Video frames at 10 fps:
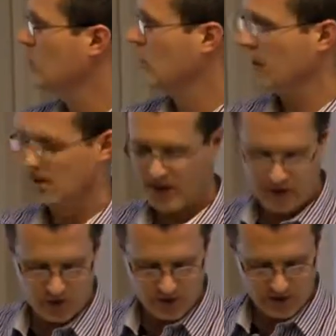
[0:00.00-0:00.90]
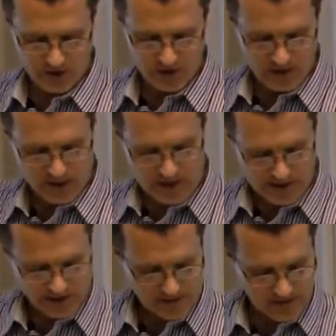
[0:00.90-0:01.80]
organization,
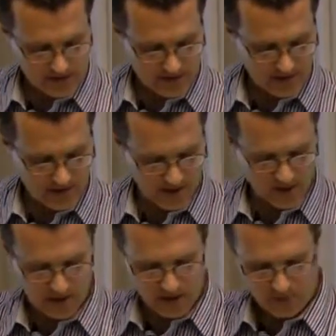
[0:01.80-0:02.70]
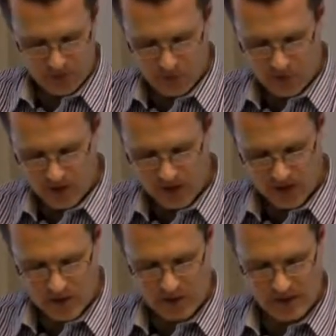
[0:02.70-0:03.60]
and secondly, we
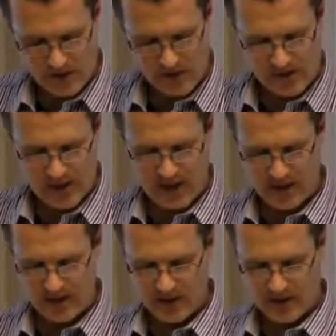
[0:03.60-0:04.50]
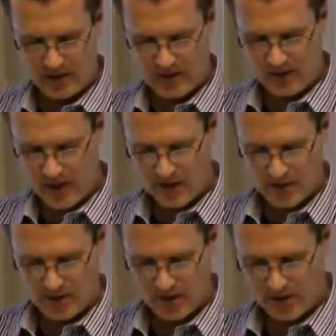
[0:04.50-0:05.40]
need to understand the
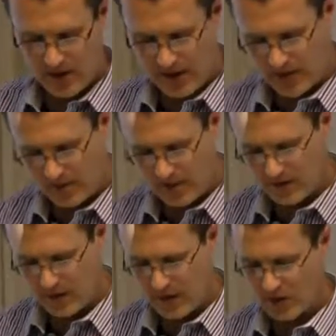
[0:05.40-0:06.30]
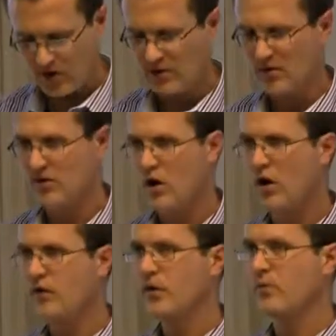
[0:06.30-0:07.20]
customer's expectations
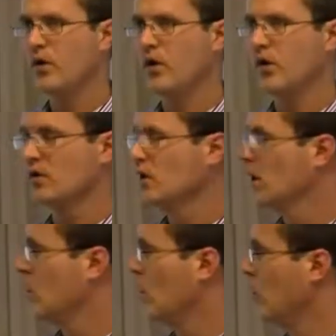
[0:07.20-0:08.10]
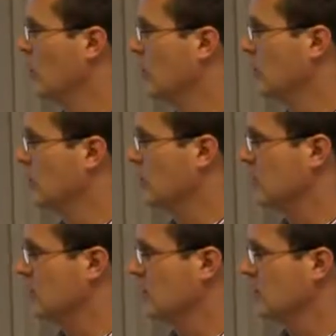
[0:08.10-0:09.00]
of the product or the
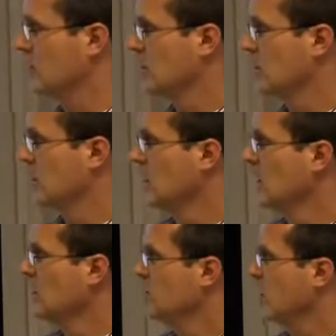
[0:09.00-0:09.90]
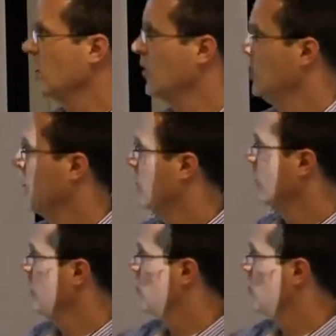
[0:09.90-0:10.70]
service. So when we